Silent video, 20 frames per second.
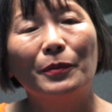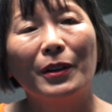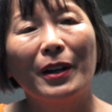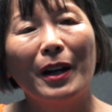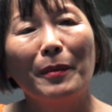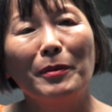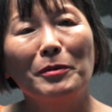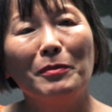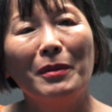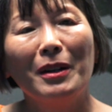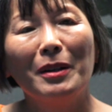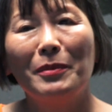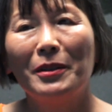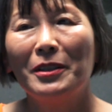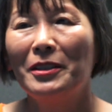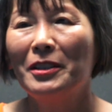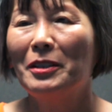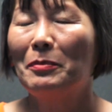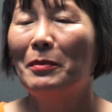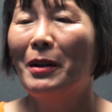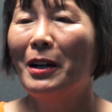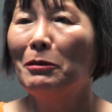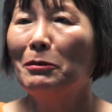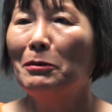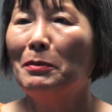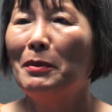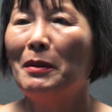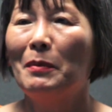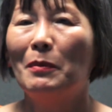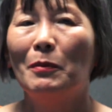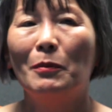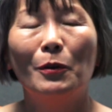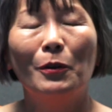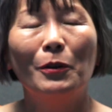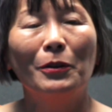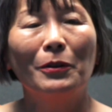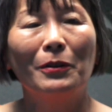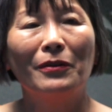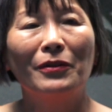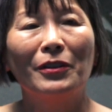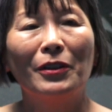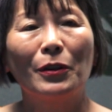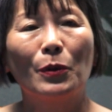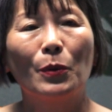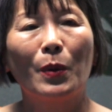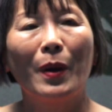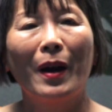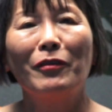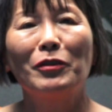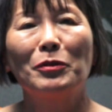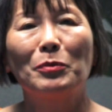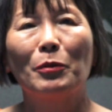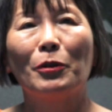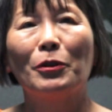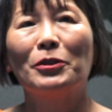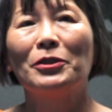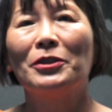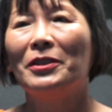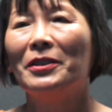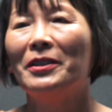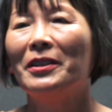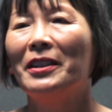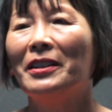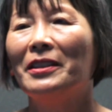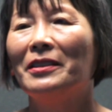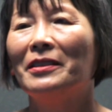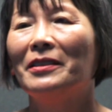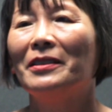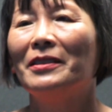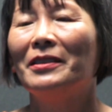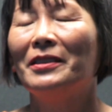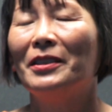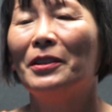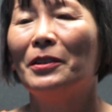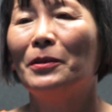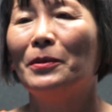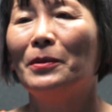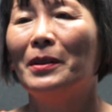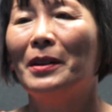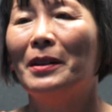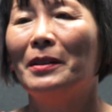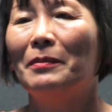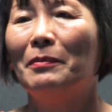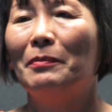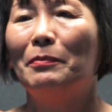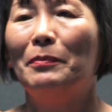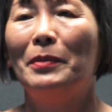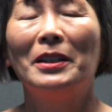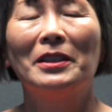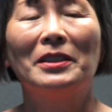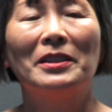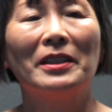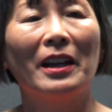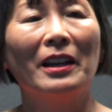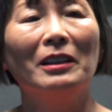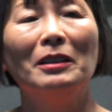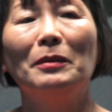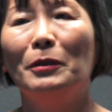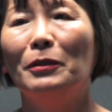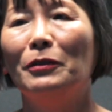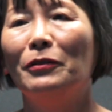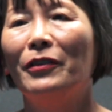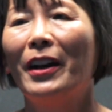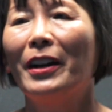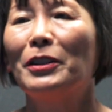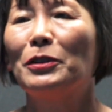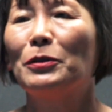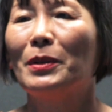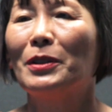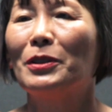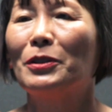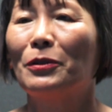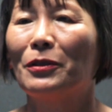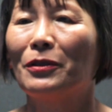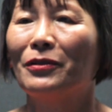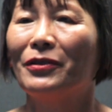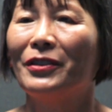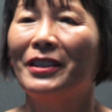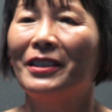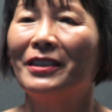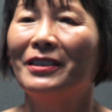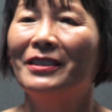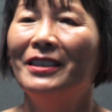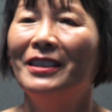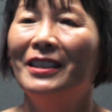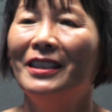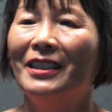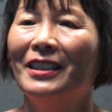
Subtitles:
perhaps my business model would be more of a craftsperson than, you know, a big scalable factory sort of thing.